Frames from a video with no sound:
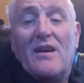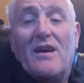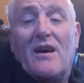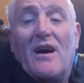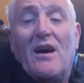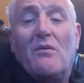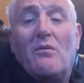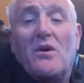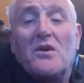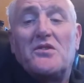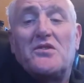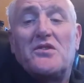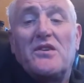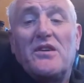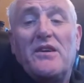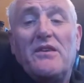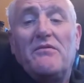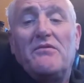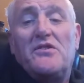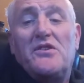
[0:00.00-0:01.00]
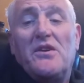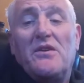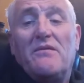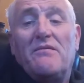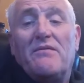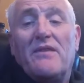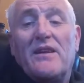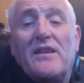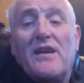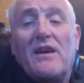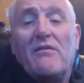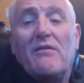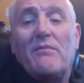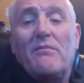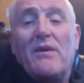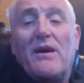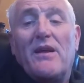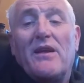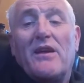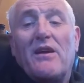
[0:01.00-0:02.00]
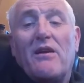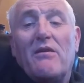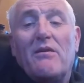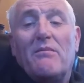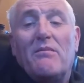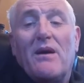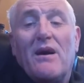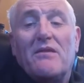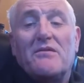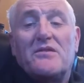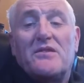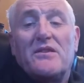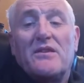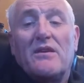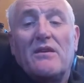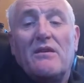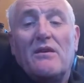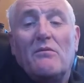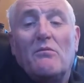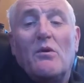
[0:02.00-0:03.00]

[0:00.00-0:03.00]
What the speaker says: I watched a YouTube video a bit ago about a